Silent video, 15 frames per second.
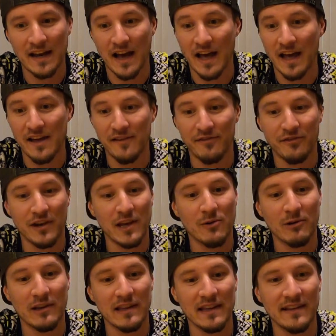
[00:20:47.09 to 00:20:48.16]
I
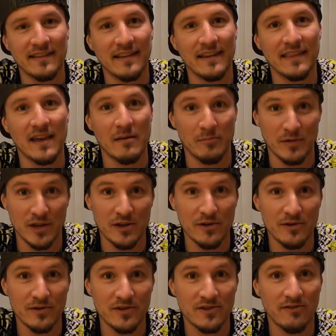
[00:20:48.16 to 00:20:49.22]
frequently see them
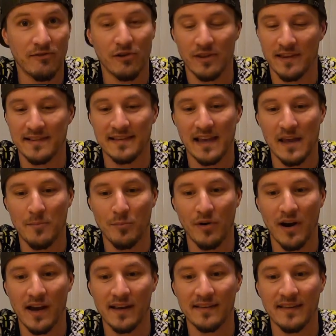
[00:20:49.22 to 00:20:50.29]
used for the same
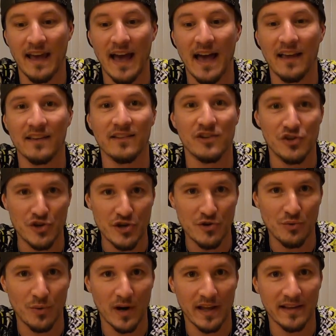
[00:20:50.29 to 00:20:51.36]
price as new
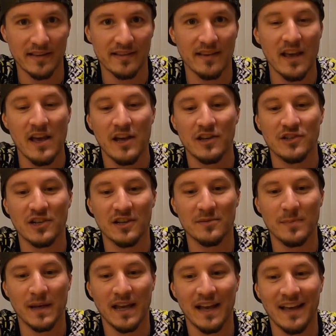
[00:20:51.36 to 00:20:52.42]
ones, just
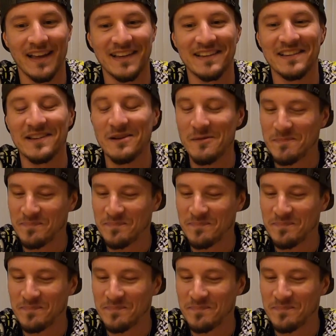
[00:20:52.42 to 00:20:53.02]
because